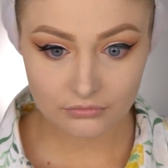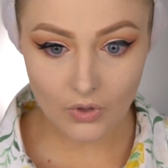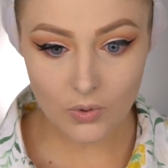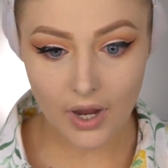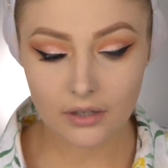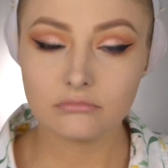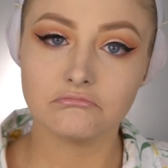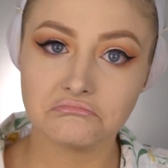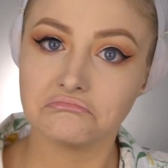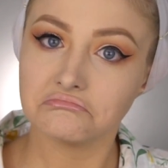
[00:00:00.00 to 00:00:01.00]
Okay,
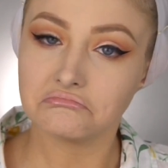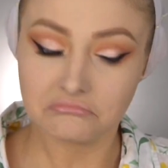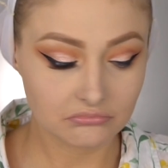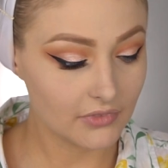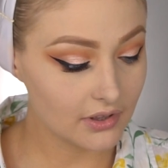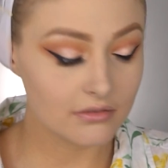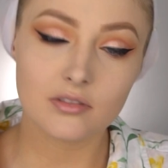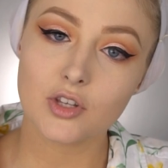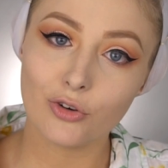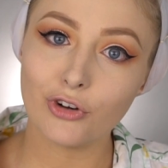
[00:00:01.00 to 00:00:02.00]

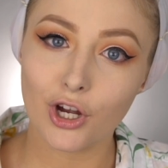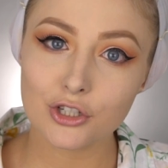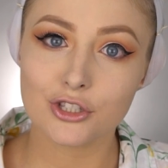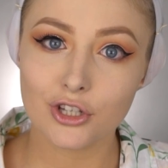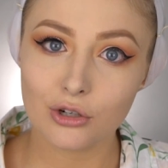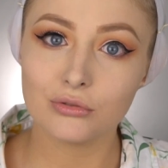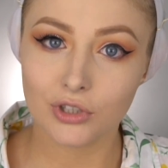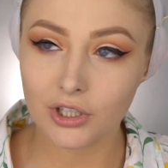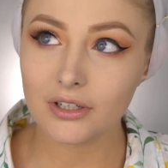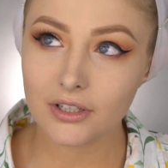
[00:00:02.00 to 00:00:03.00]
so far so
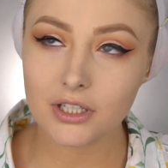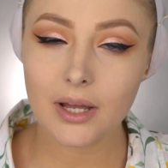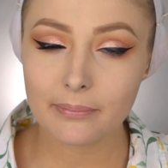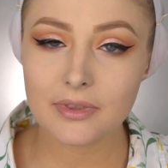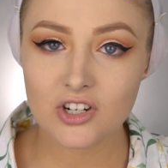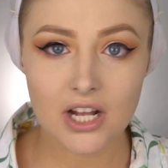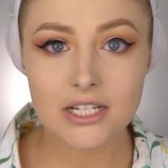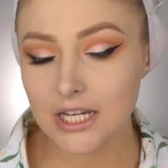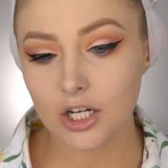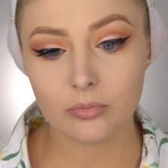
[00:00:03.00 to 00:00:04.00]
good. They're not
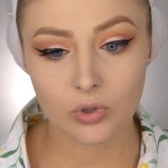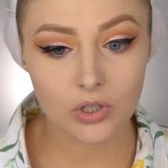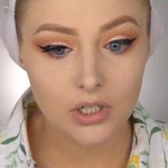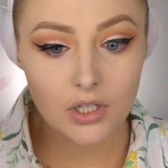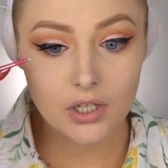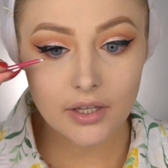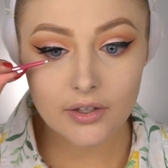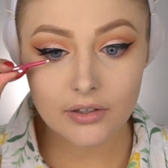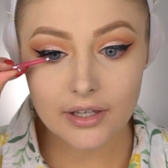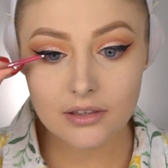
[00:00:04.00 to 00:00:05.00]
terrible.
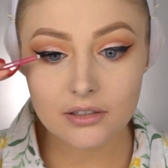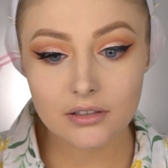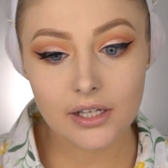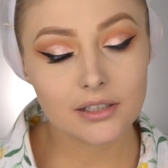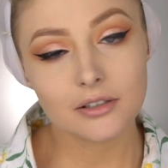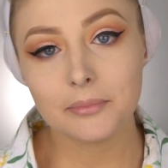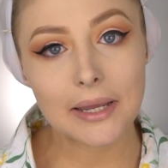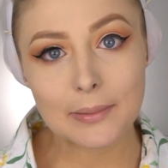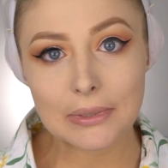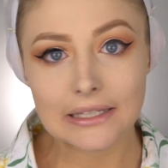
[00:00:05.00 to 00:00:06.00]
They're like little
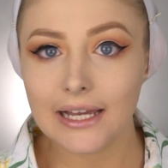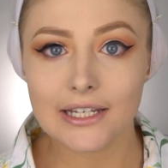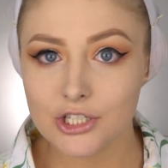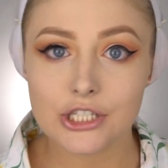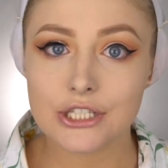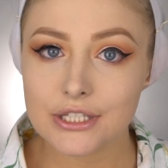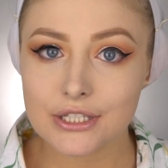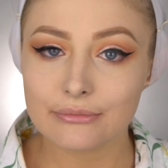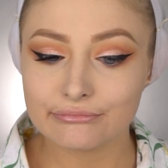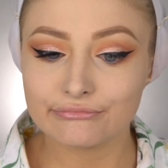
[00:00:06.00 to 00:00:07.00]
baby lashes.